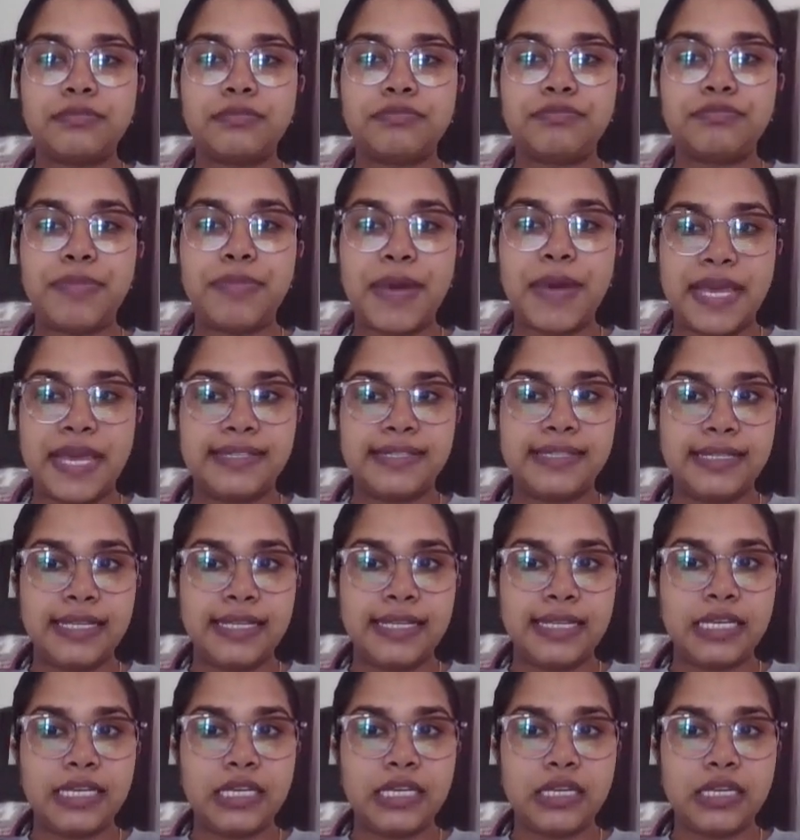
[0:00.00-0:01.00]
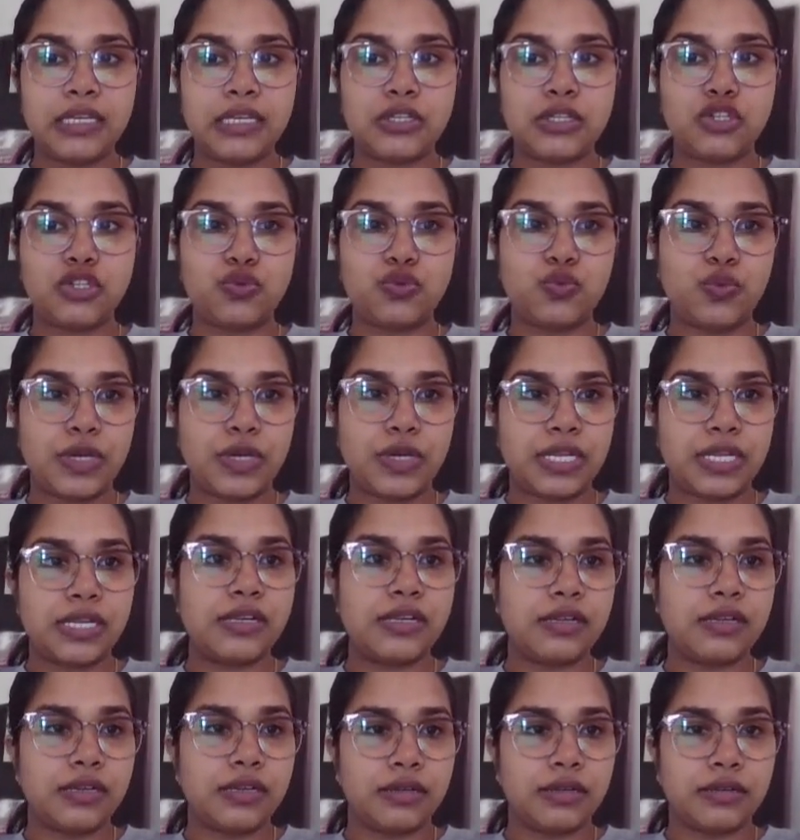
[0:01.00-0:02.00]
basically it
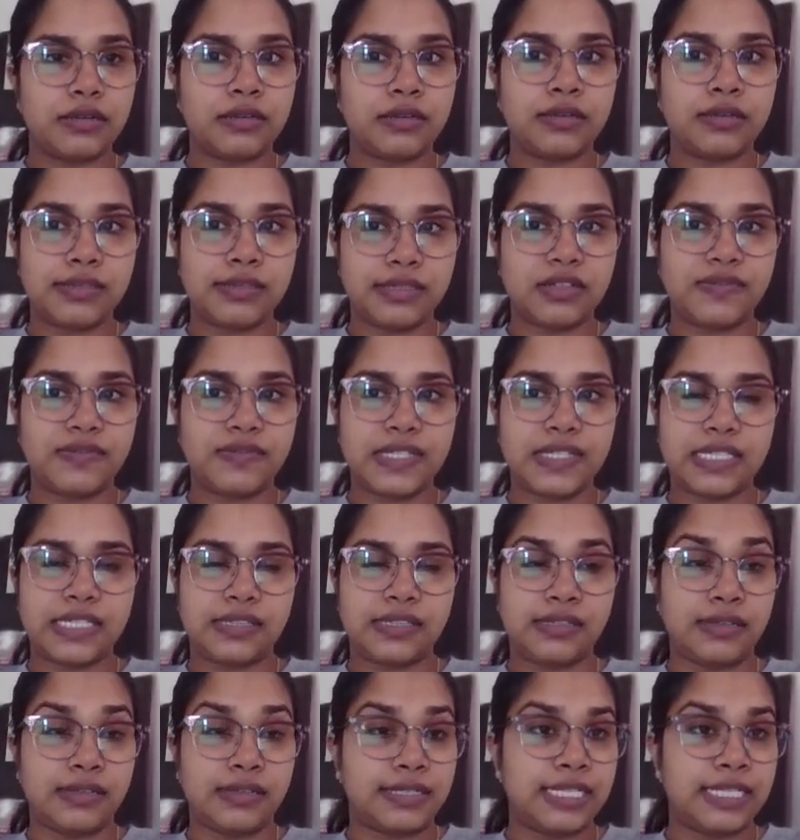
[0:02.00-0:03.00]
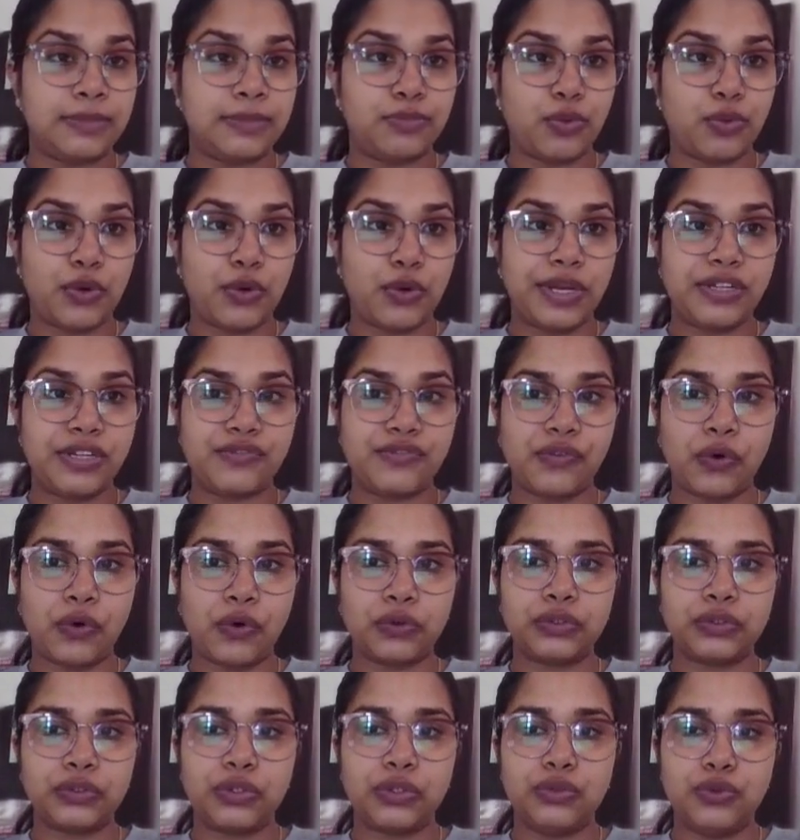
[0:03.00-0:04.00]
will serve as a starting point for
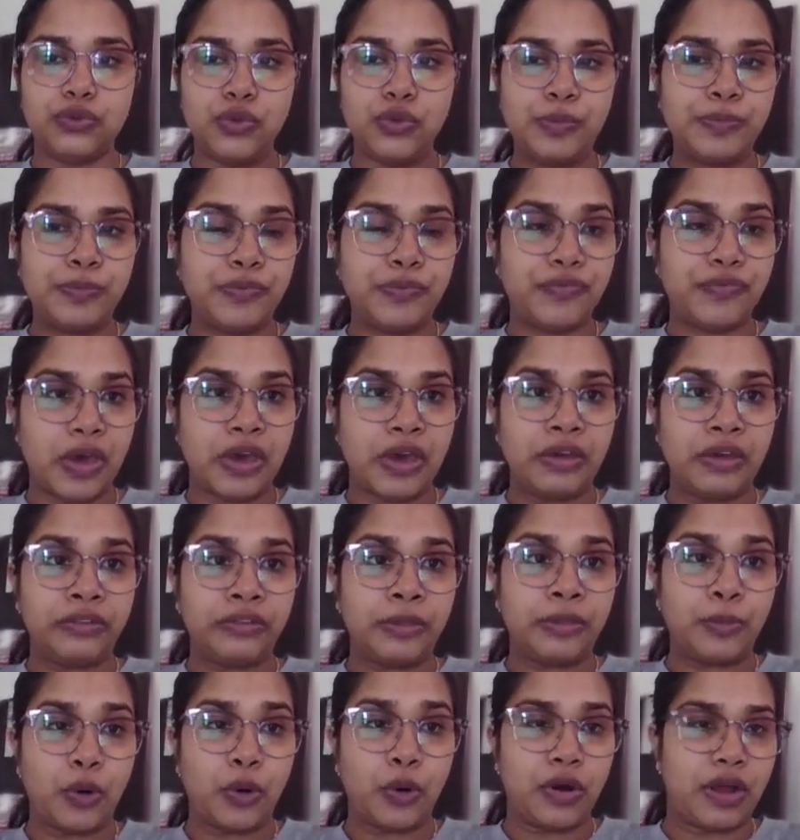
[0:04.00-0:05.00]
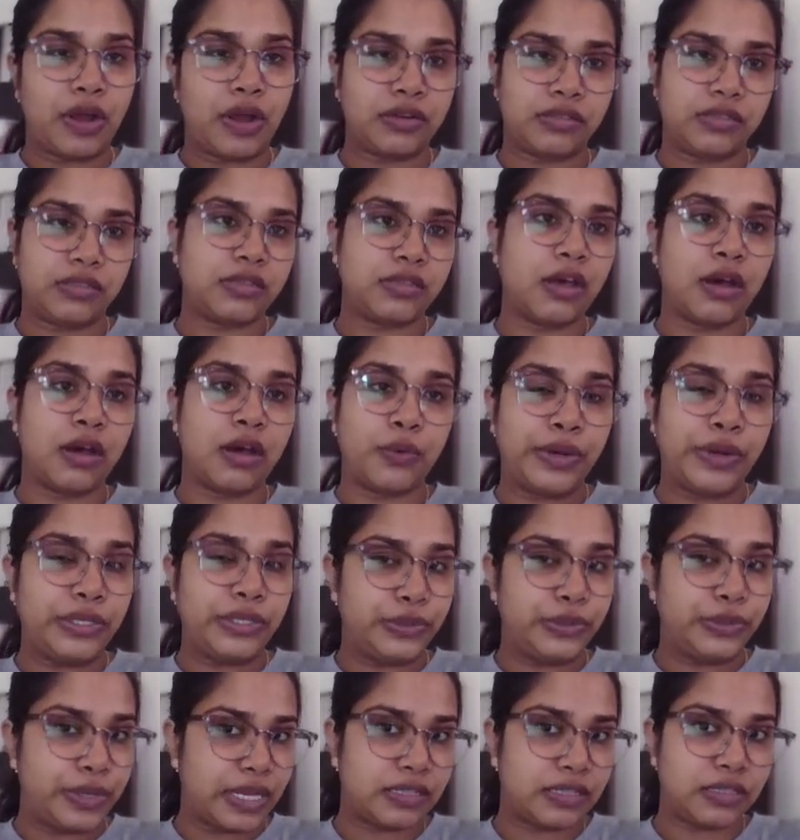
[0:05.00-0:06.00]
the loop where the products are going
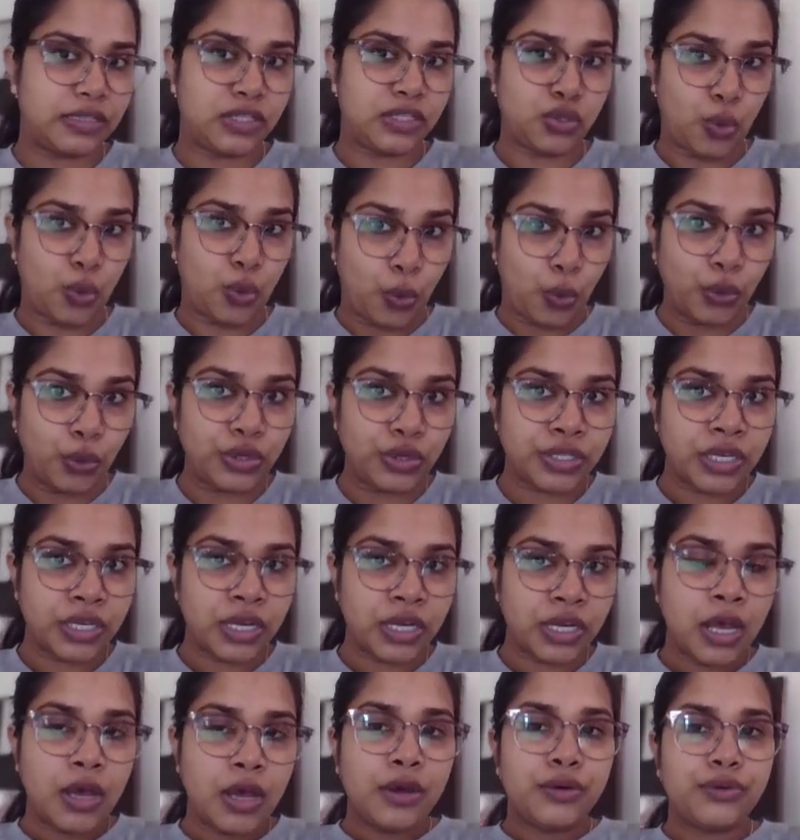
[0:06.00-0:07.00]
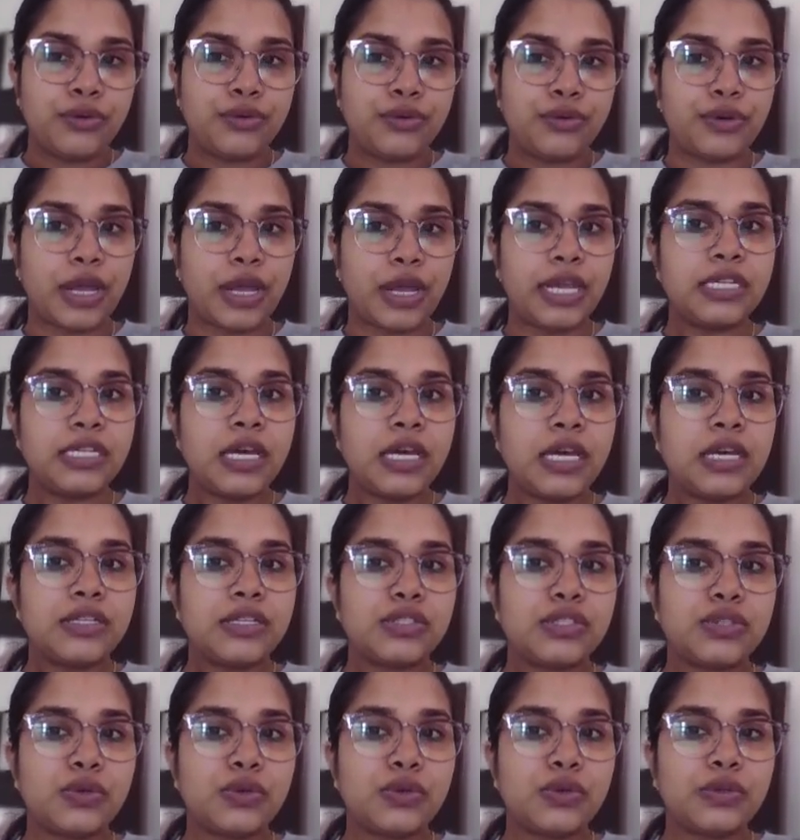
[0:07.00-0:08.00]
to get stored, right?
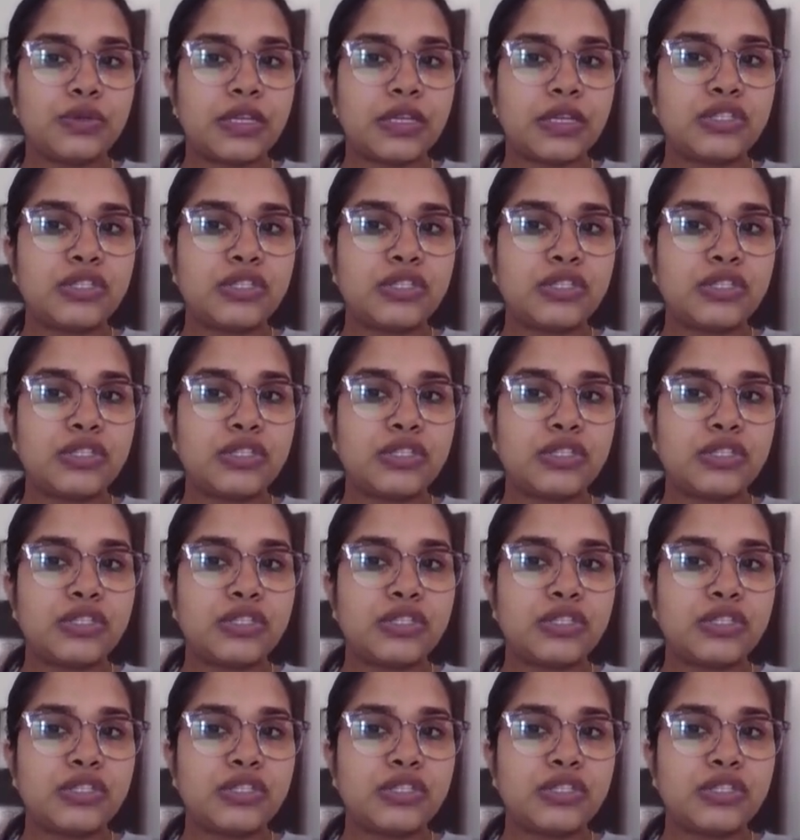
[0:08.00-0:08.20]
So that